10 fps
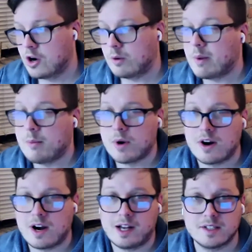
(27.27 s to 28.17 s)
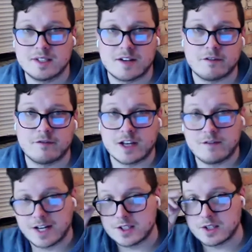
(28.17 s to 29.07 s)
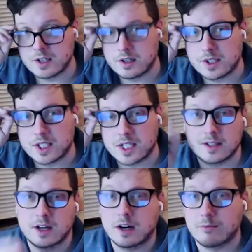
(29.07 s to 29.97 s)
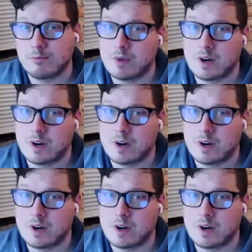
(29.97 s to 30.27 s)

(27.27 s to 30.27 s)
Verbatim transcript: Remember, as FFA advisors, it's our,